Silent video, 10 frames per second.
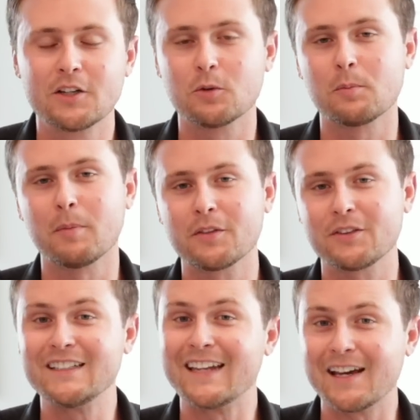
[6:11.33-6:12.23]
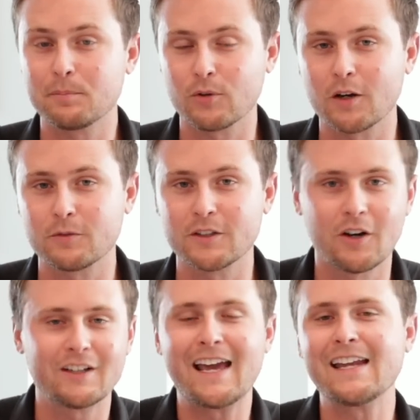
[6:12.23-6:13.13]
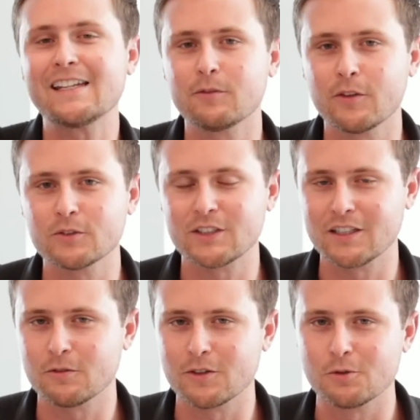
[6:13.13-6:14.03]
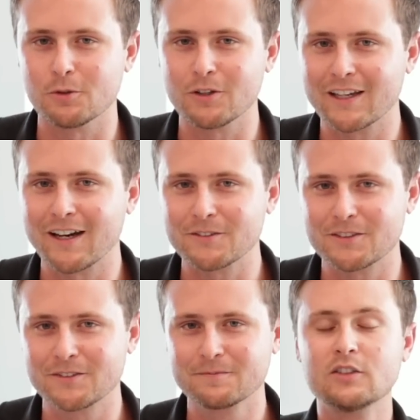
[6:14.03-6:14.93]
your monthly net profit on any of those individual accounts.